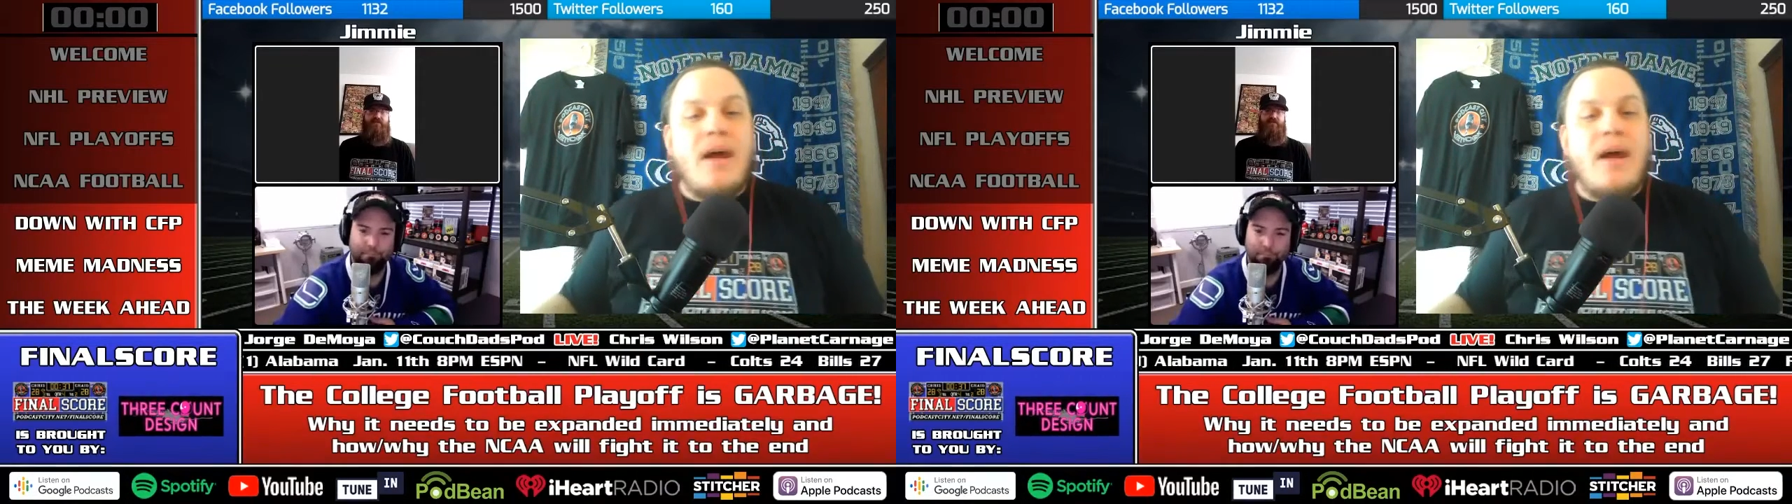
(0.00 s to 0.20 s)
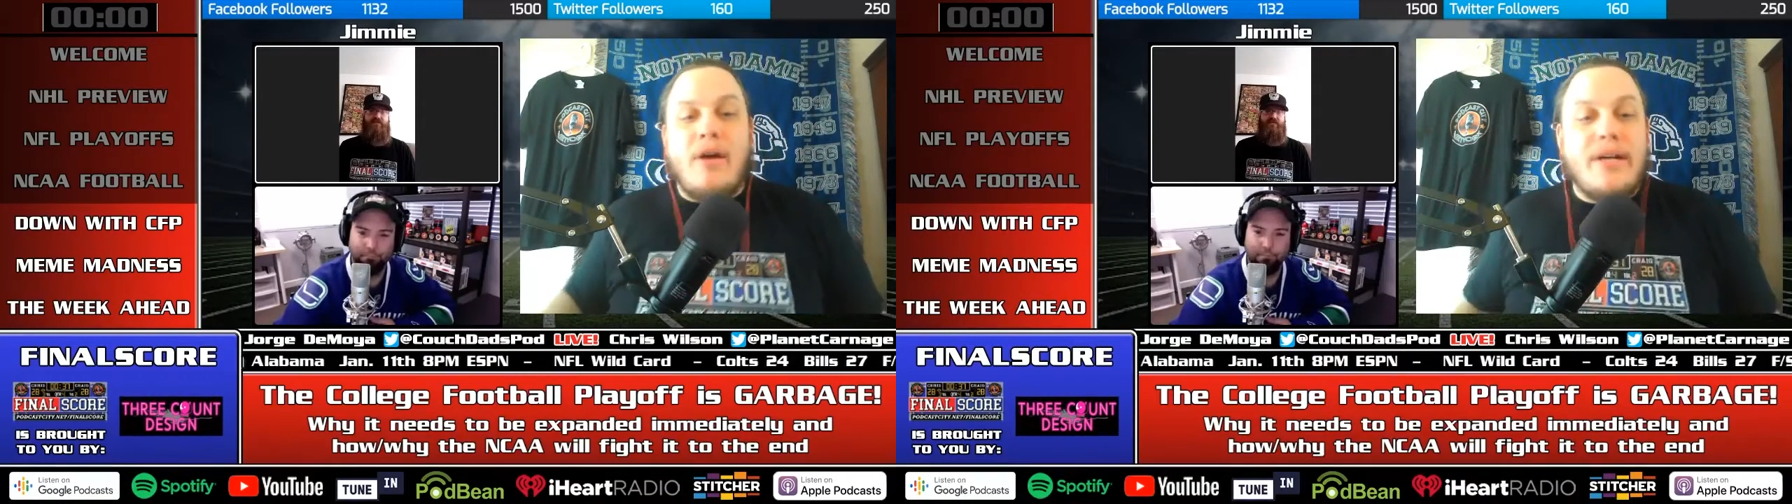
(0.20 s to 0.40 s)

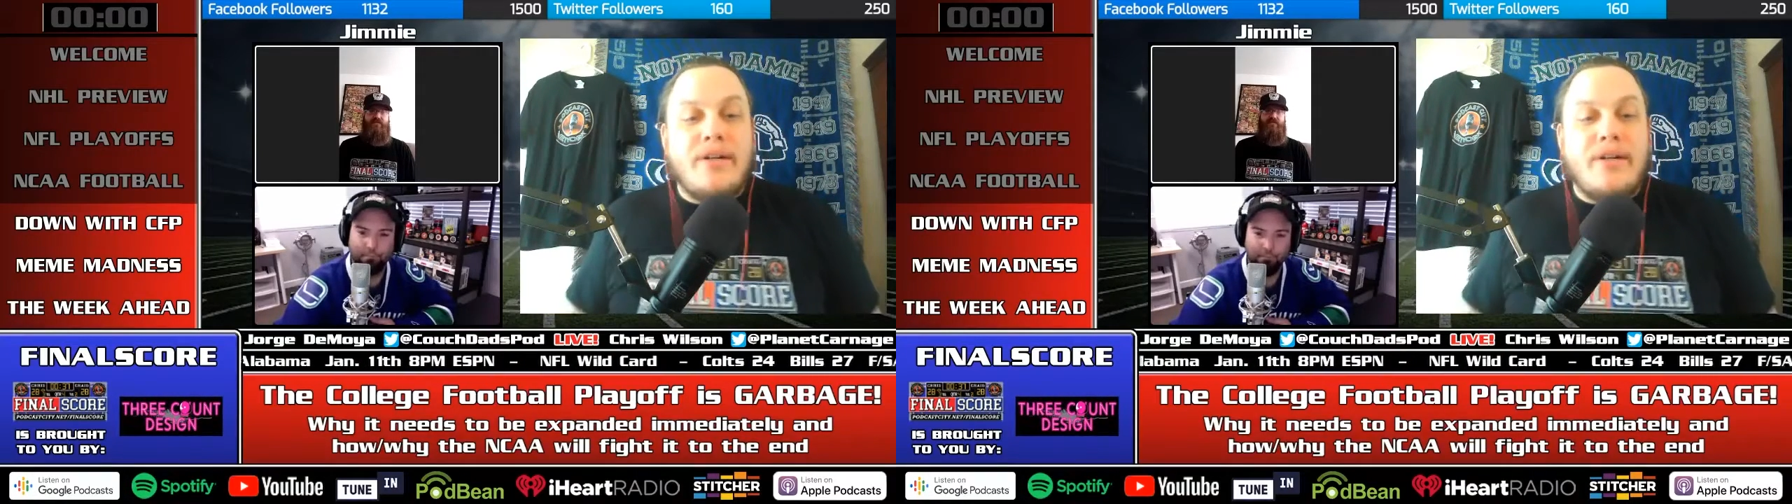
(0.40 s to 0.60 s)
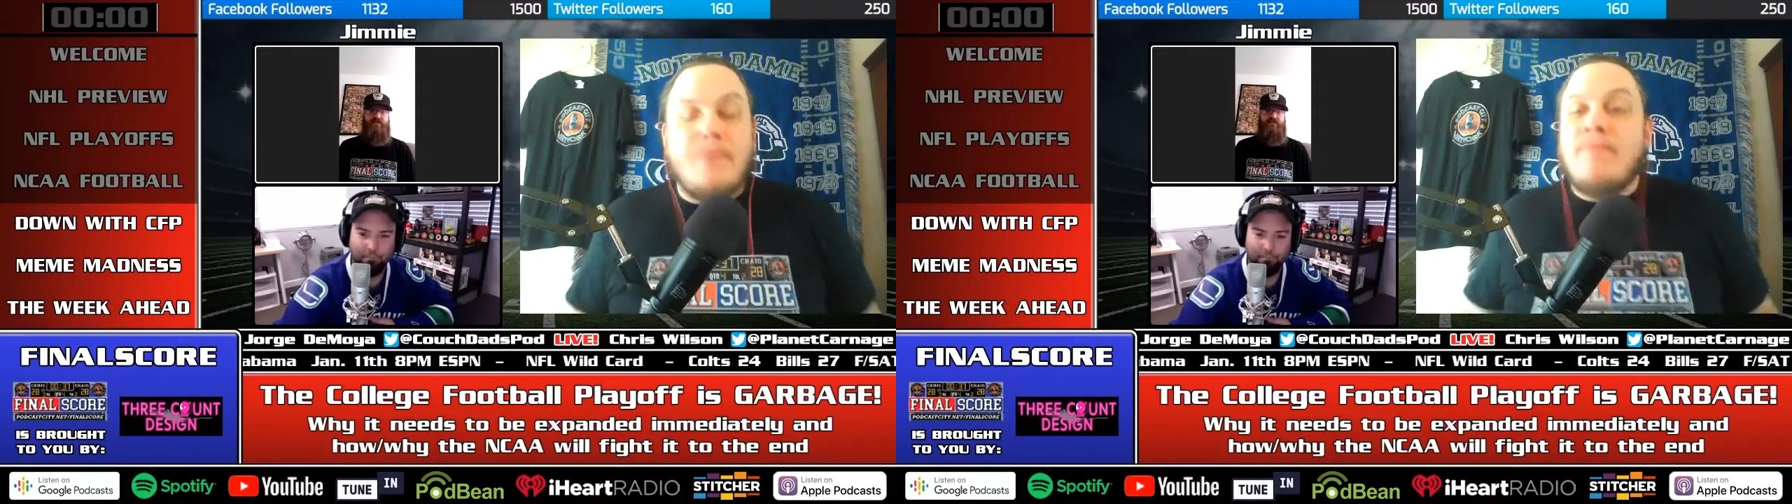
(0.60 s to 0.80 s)
All you got
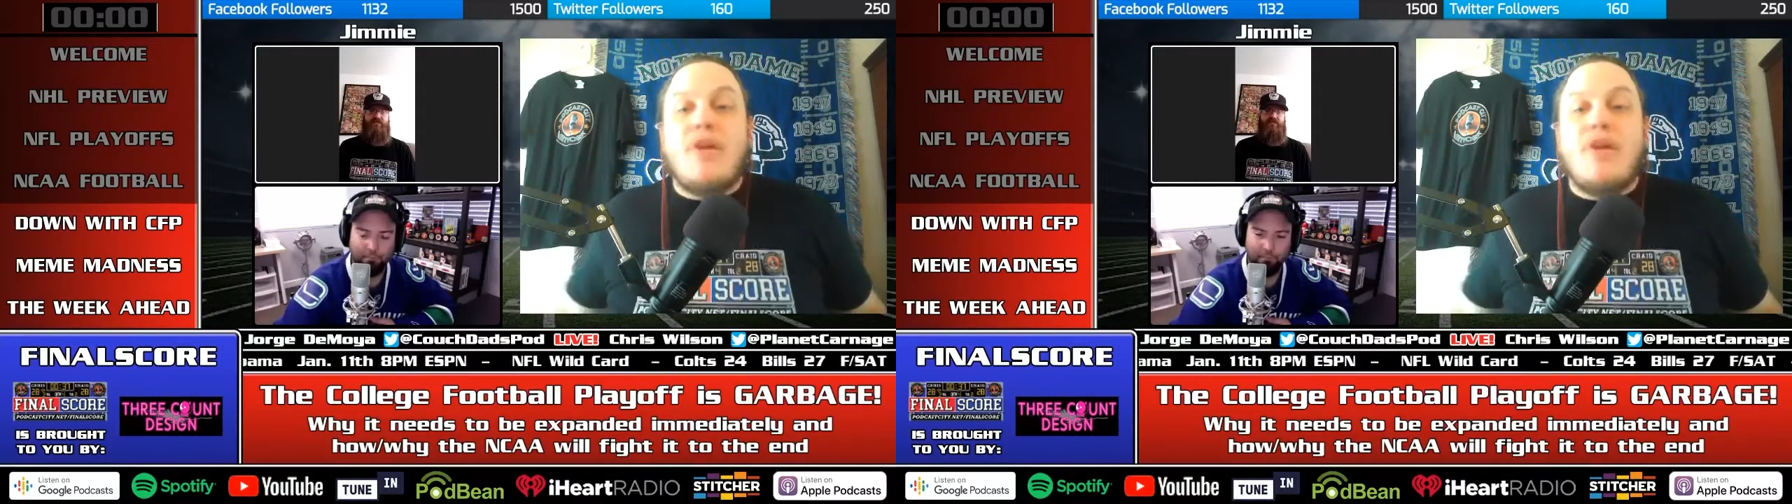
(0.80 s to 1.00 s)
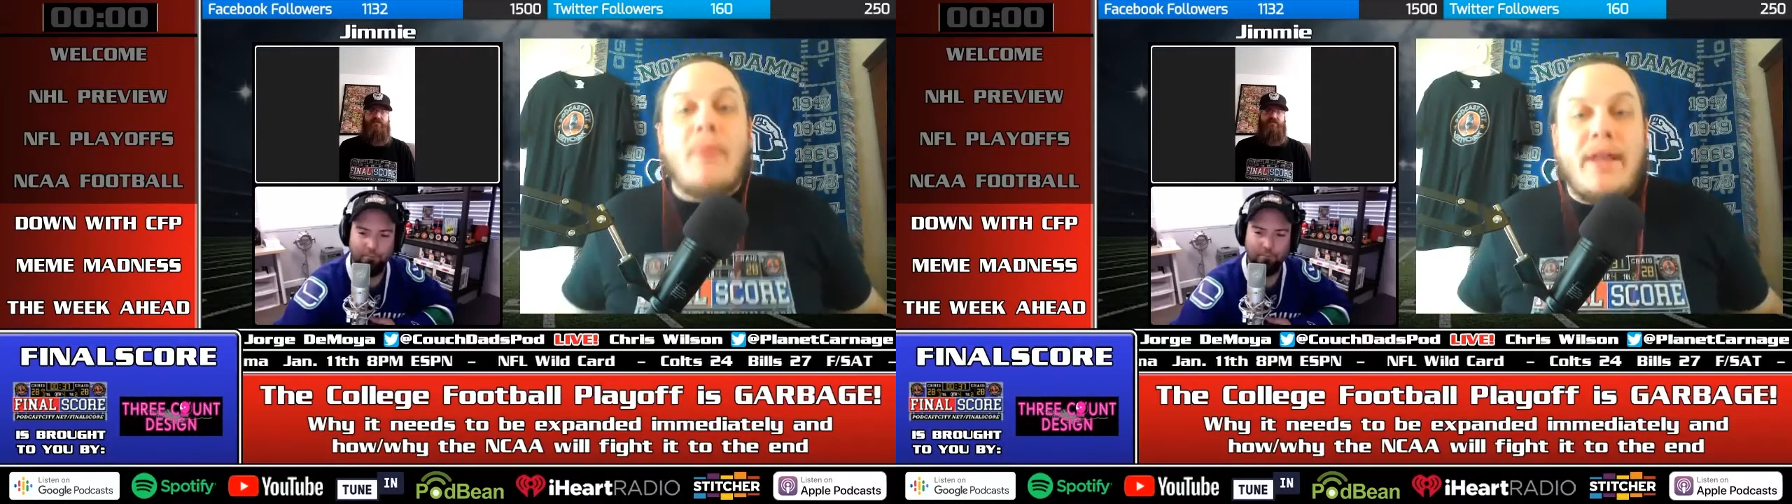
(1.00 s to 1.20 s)
to do
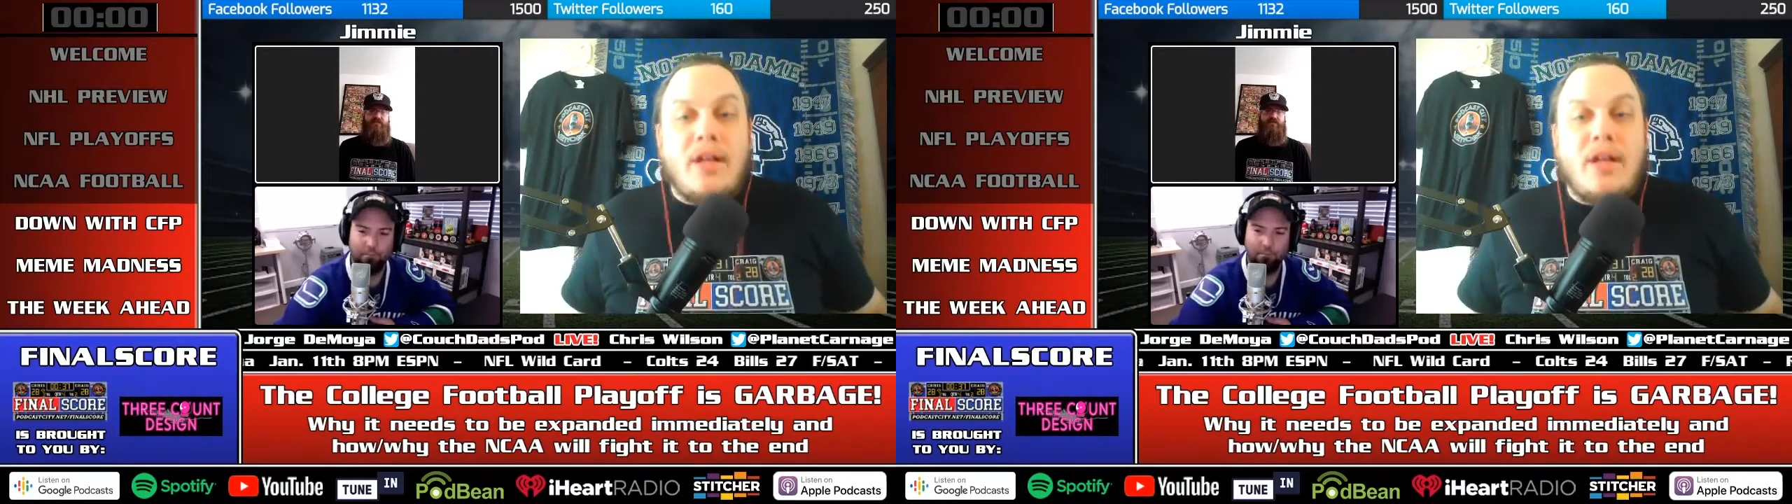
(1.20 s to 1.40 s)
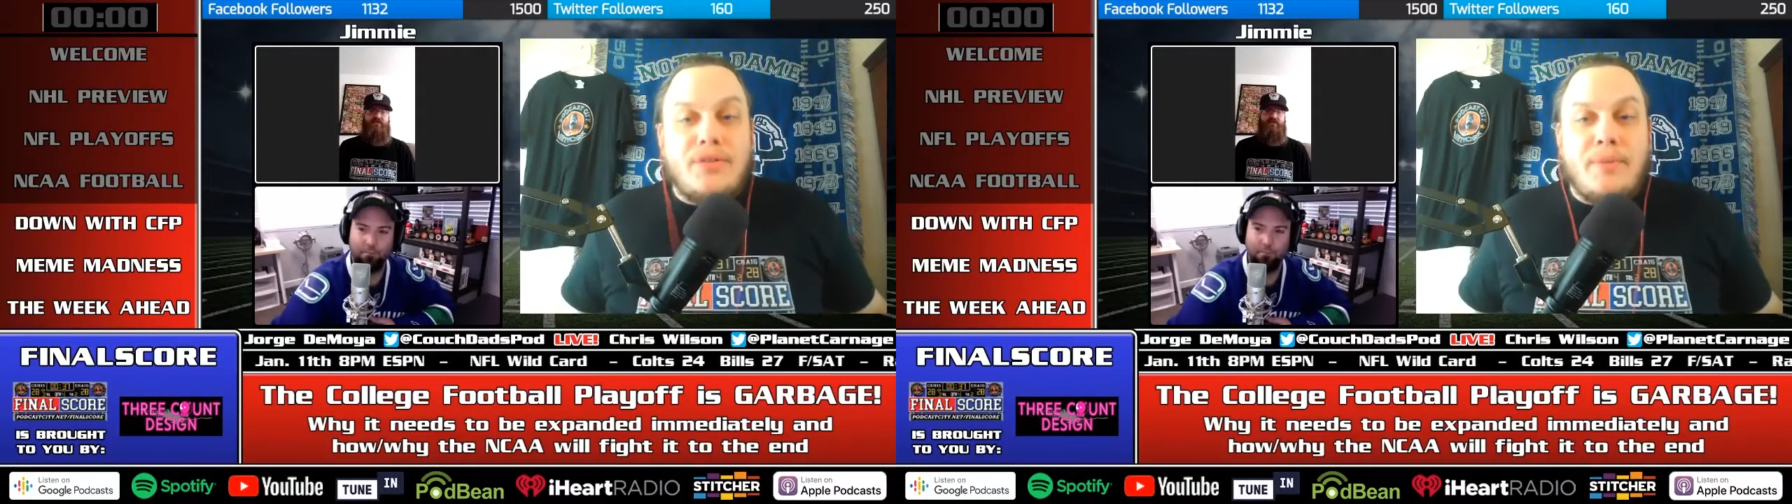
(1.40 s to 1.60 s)
go buy the
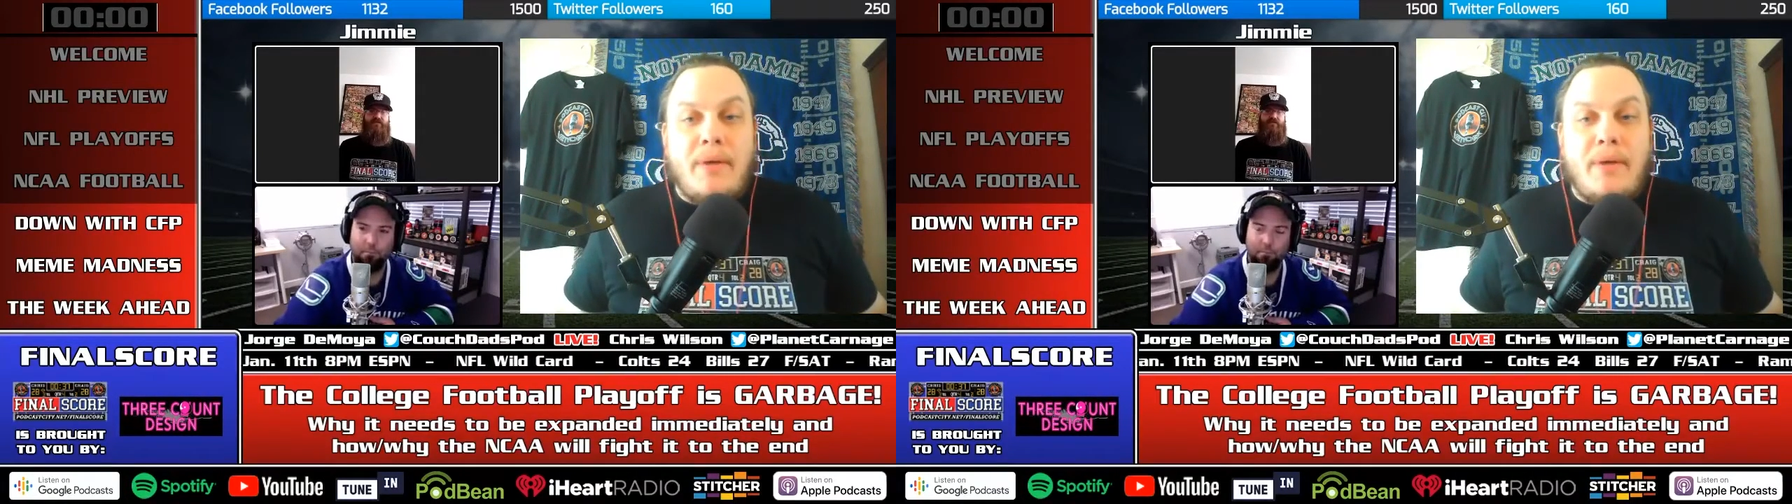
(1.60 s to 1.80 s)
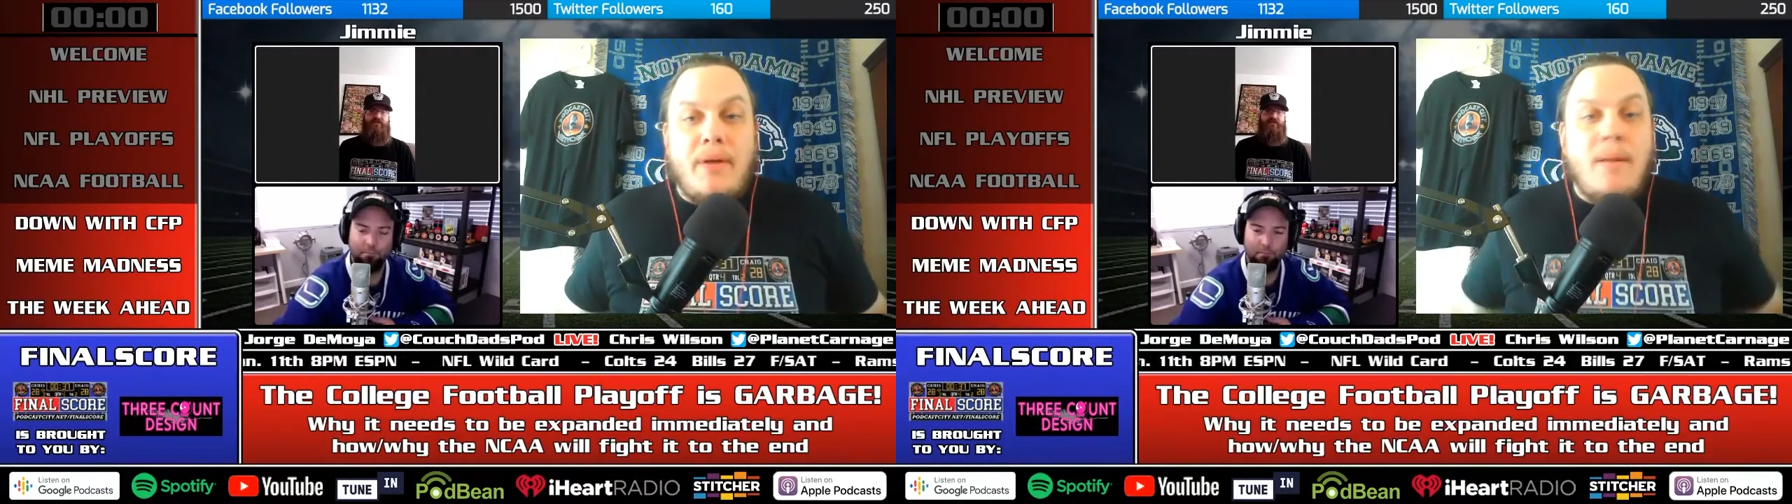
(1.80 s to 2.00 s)
college
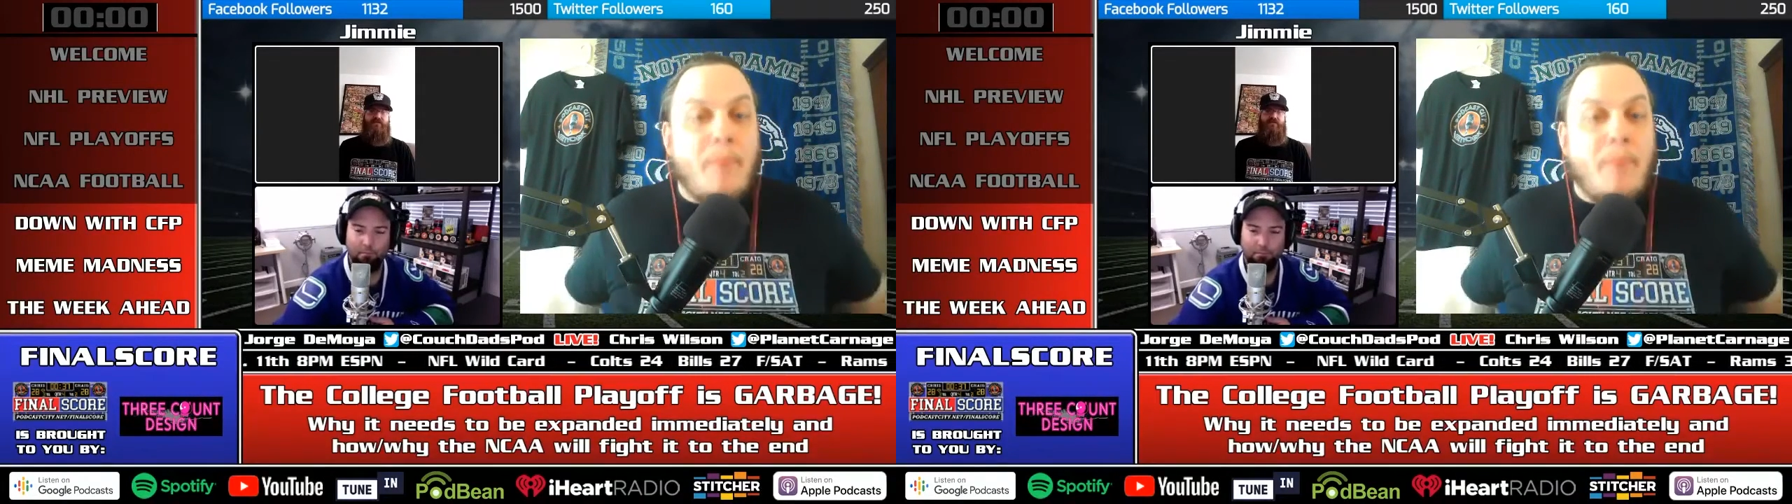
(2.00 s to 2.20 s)
football